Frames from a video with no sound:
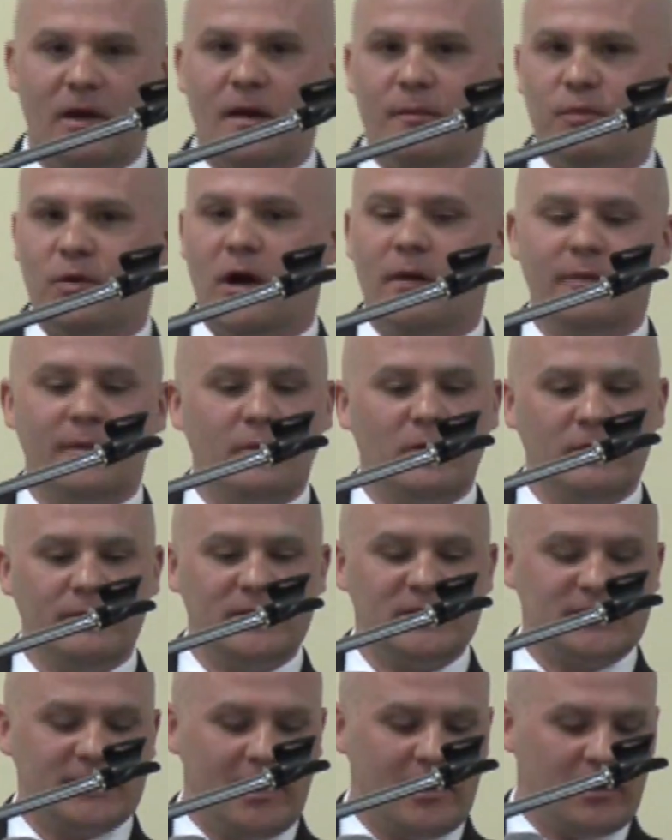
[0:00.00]
I probably wouldn't
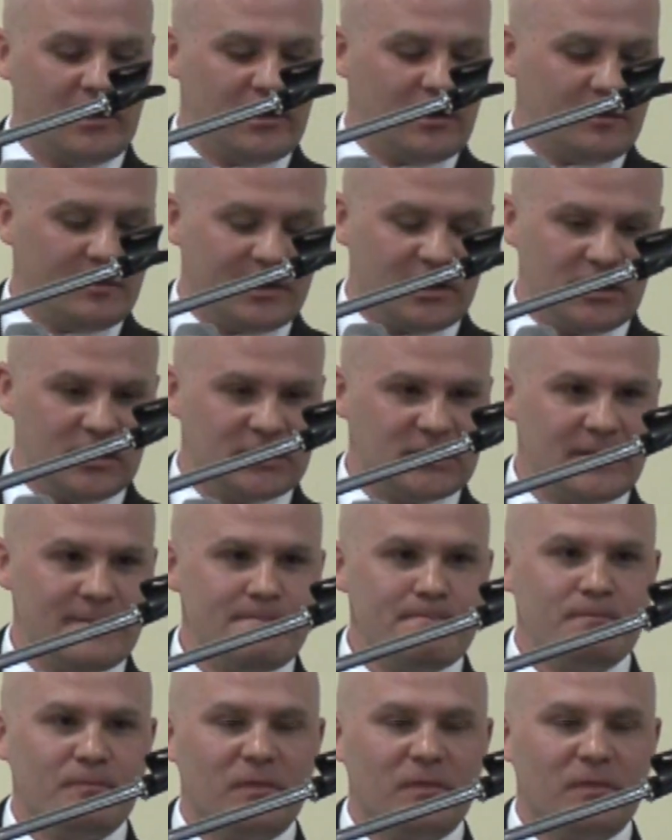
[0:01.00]
be standing here, because